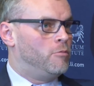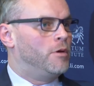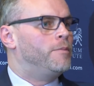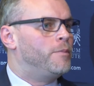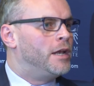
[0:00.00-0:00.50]
we
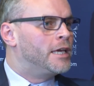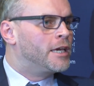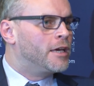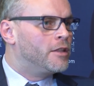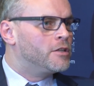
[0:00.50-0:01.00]

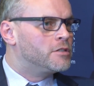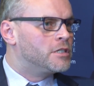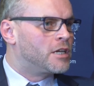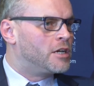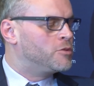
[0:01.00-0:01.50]
linking the
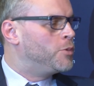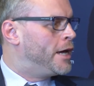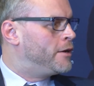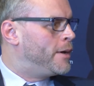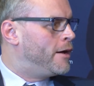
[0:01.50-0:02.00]
discussion we
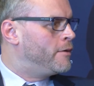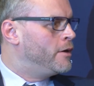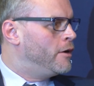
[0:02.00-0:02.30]
had about